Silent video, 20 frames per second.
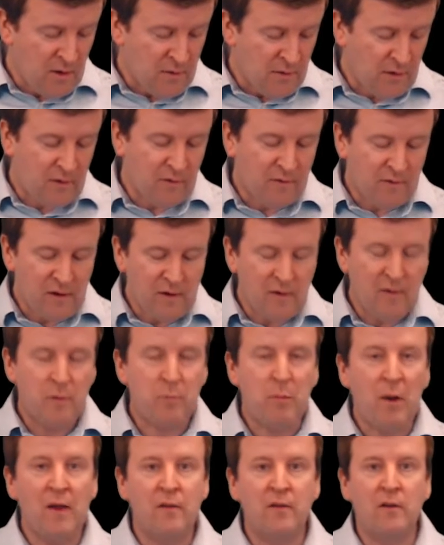The Cassini
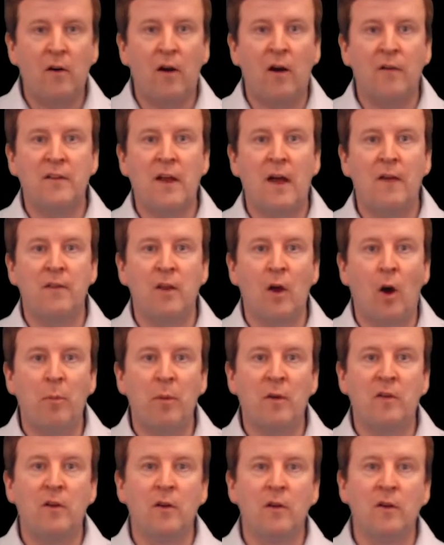spacecraft had the
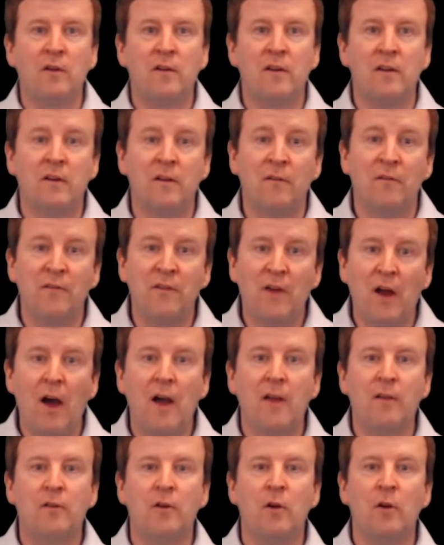opportunity to
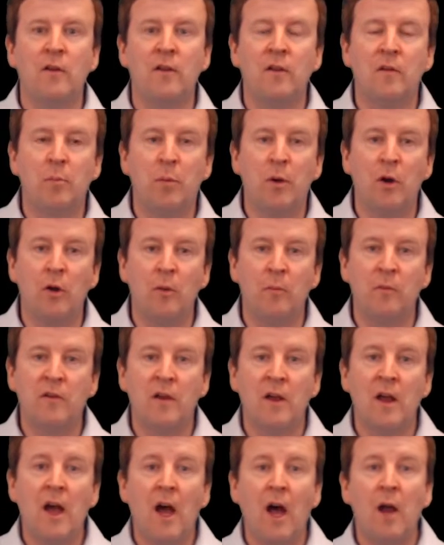fly through these
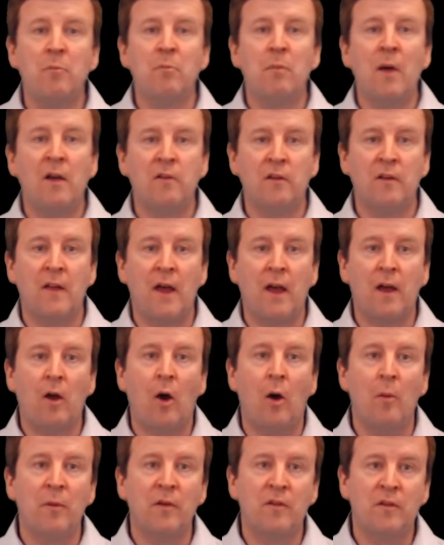plumes and measure their
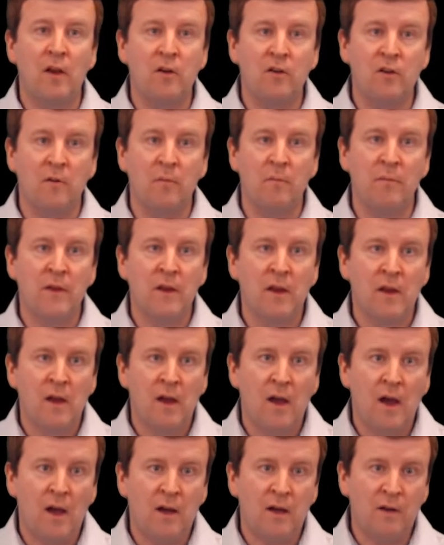composition,
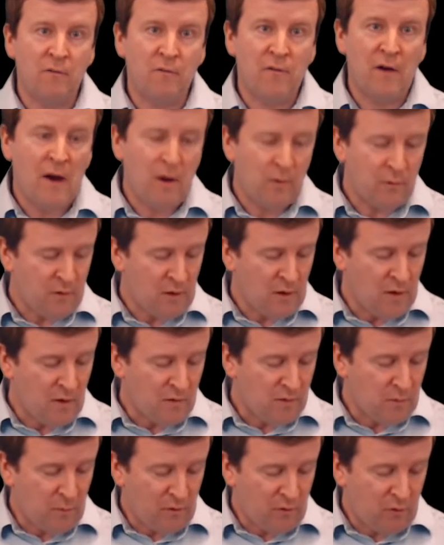and it found
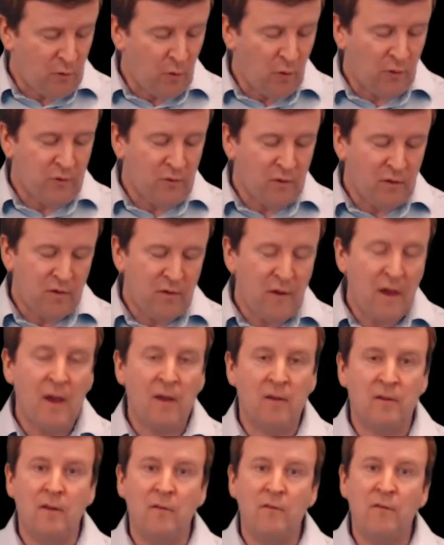some extraordinary
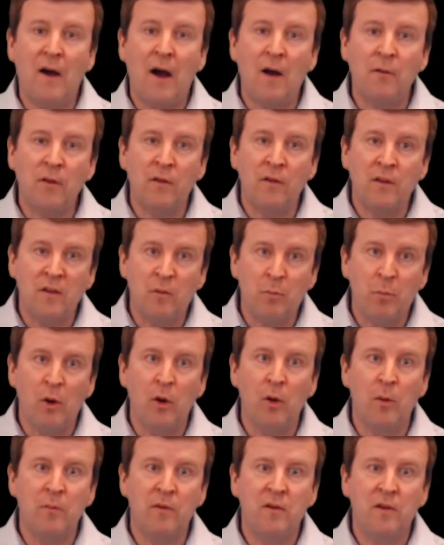things. It found that these
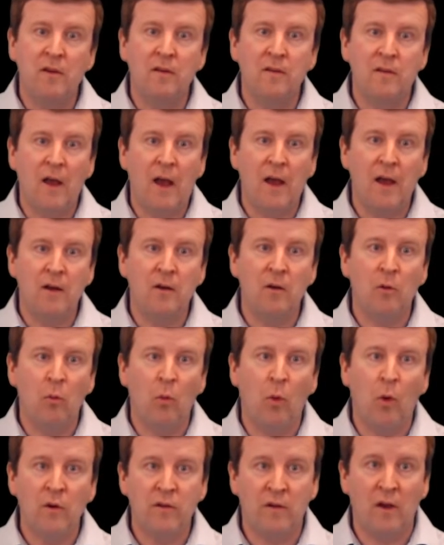plumes contain
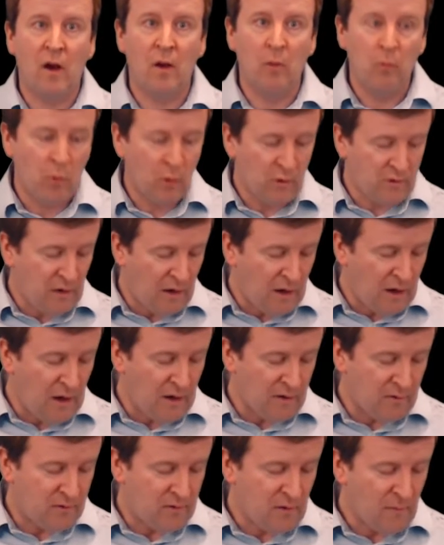water
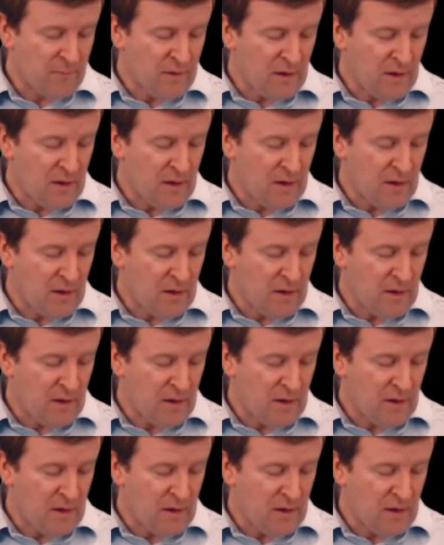ice.